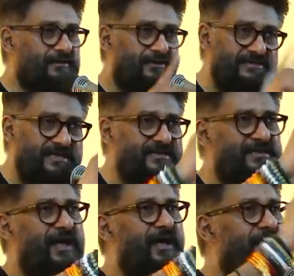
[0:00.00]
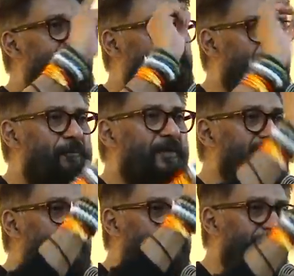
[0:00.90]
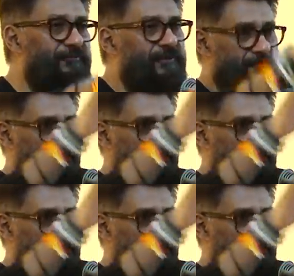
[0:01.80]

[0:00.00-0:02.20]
This is the purpose of the film.